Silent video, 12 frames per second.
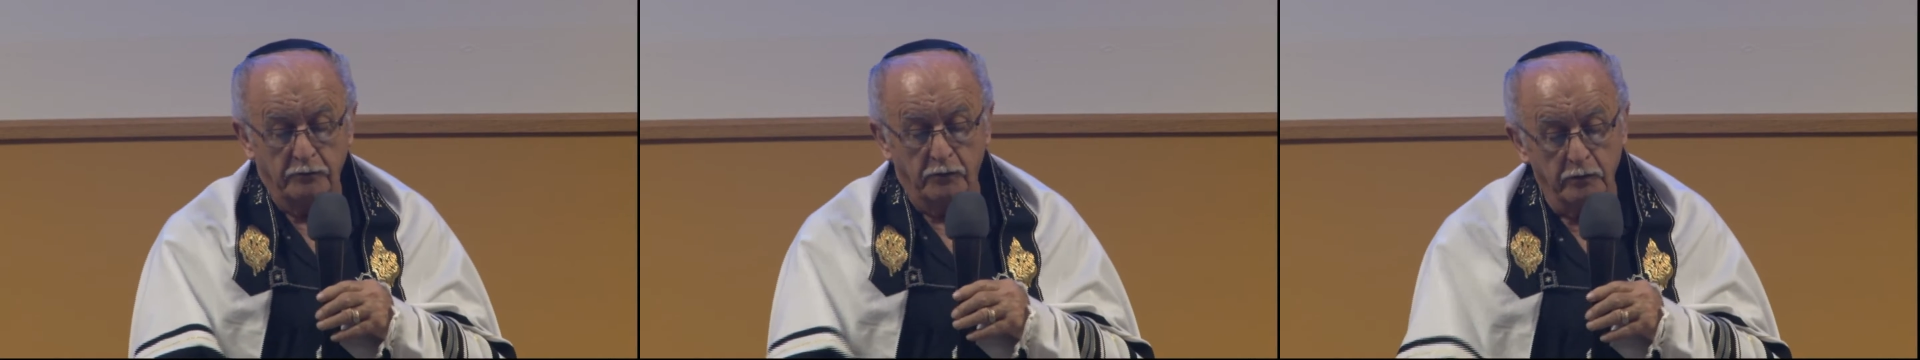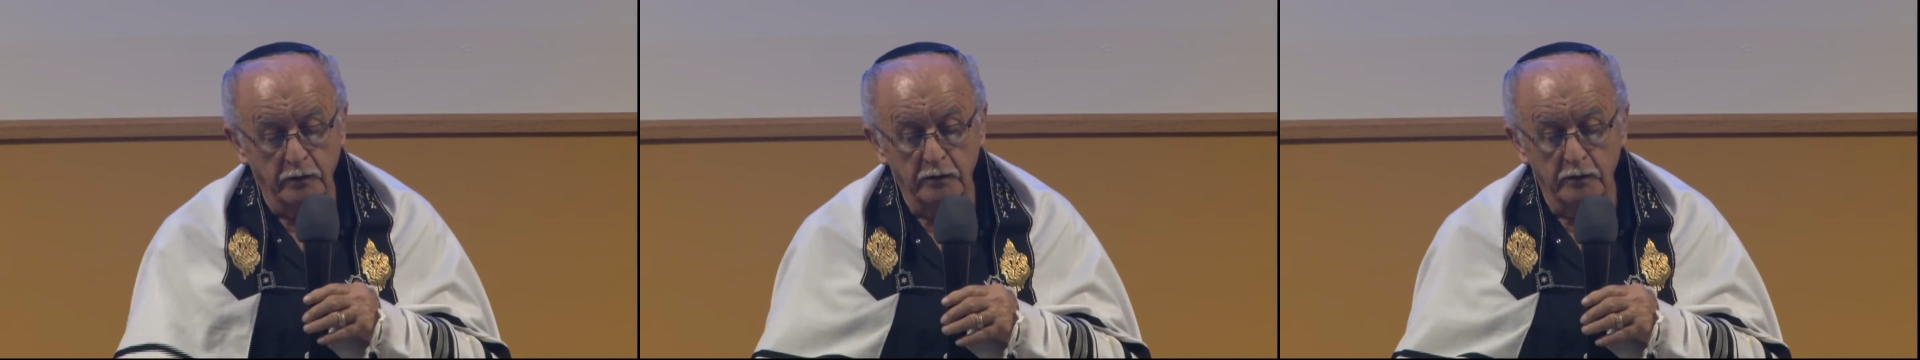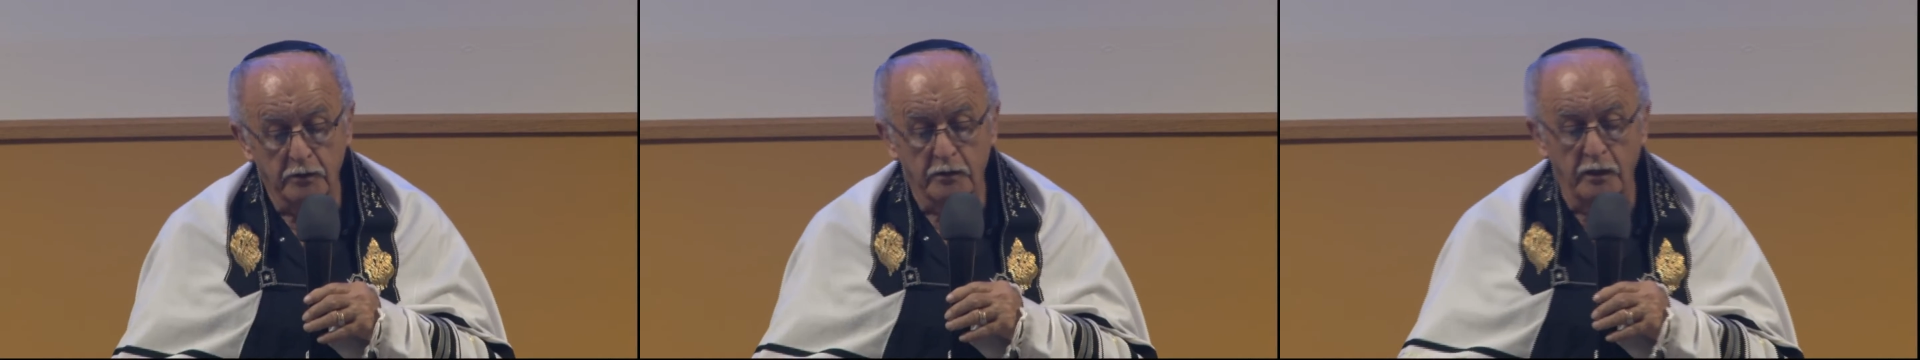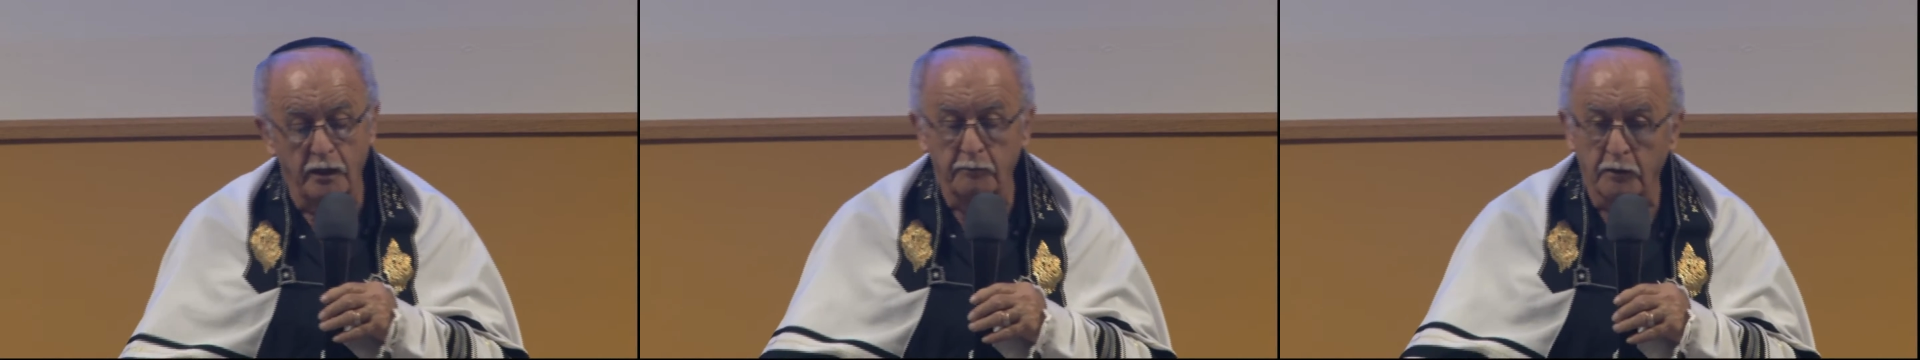During this
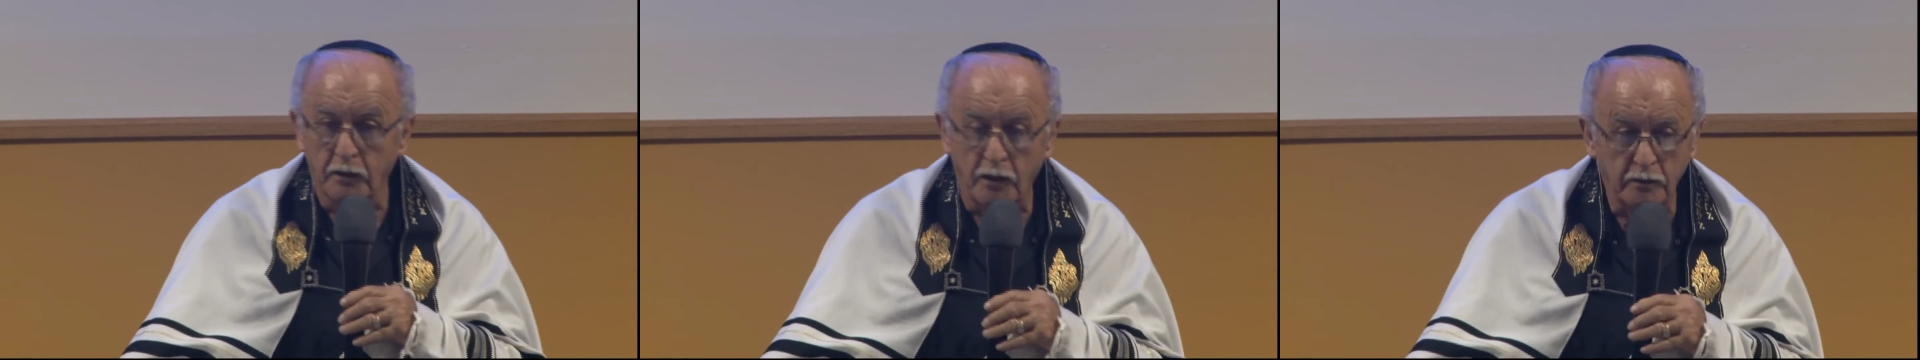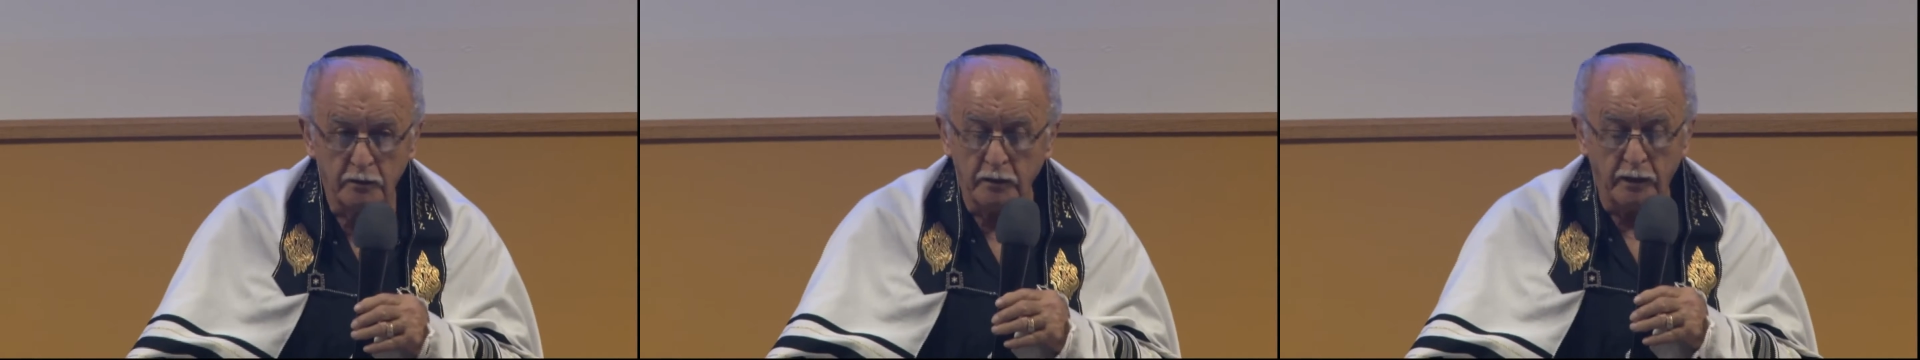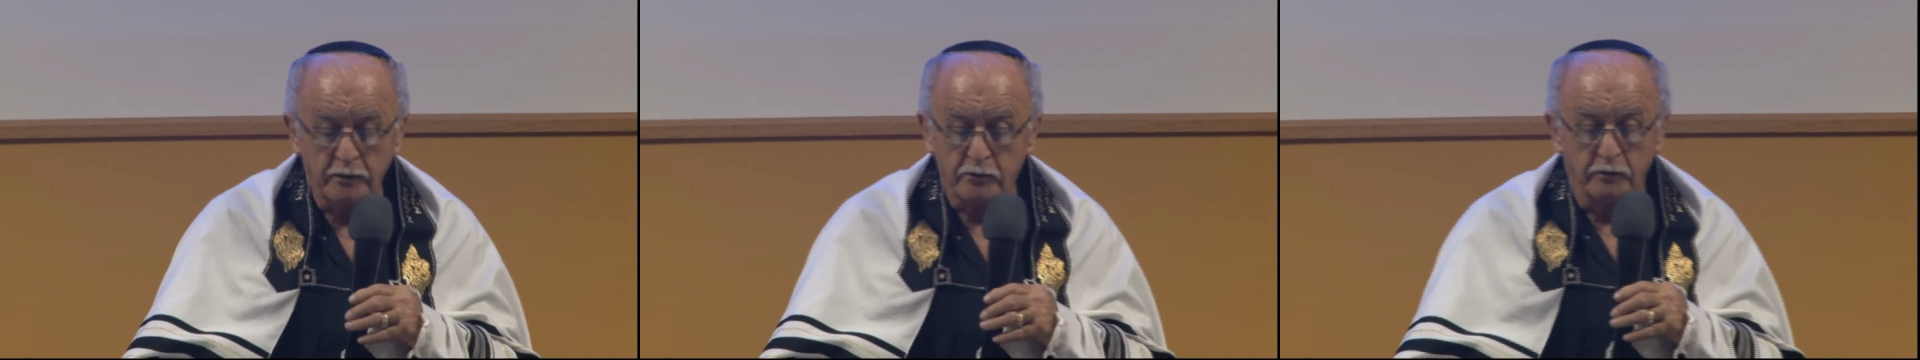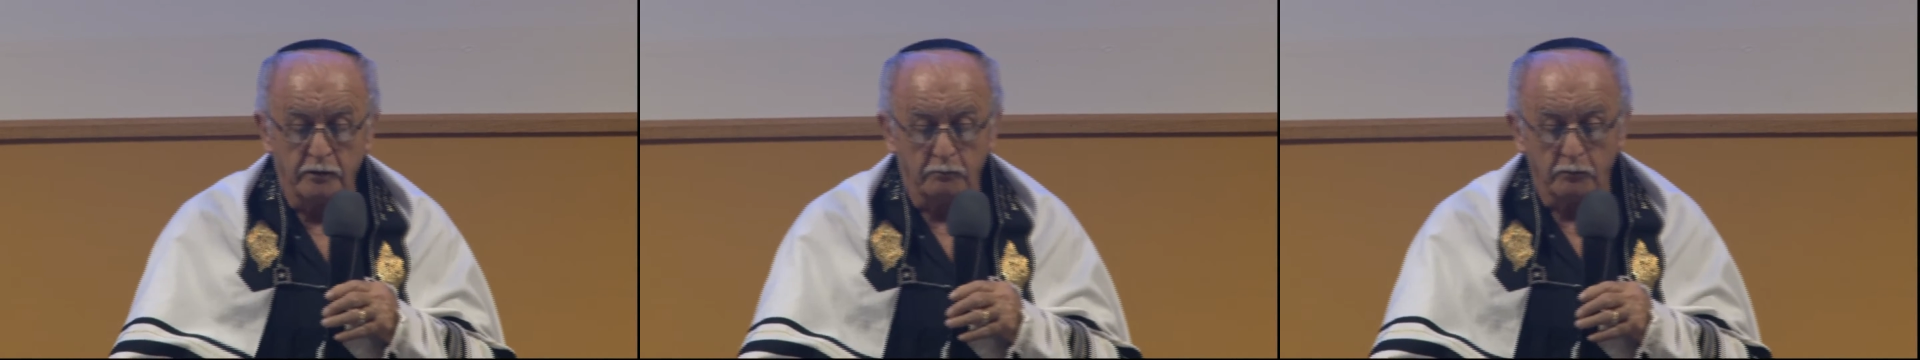time, now God didn't
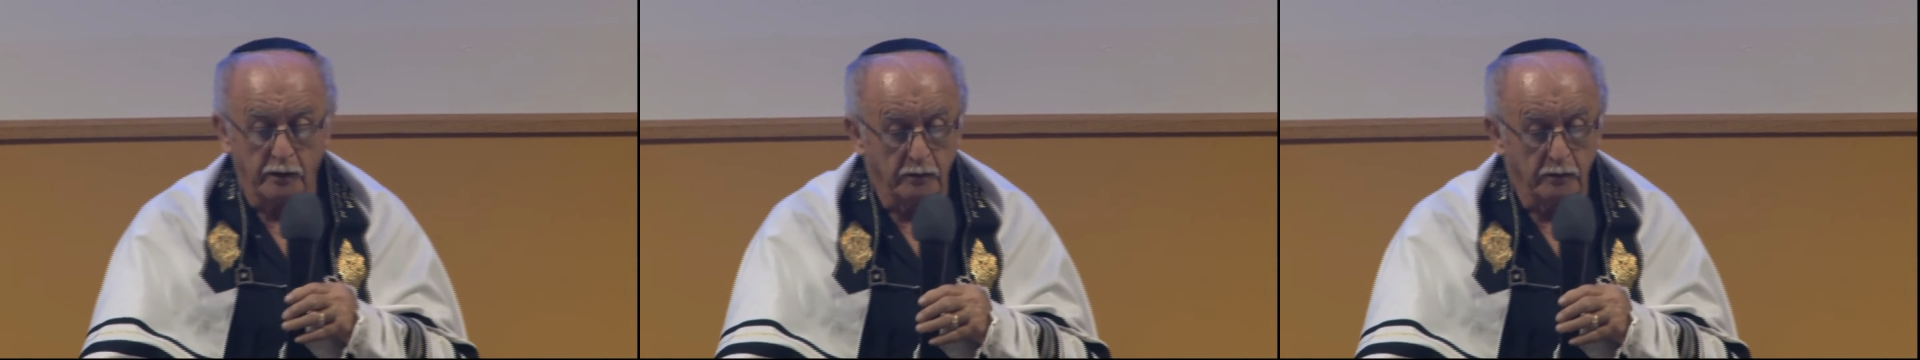answer him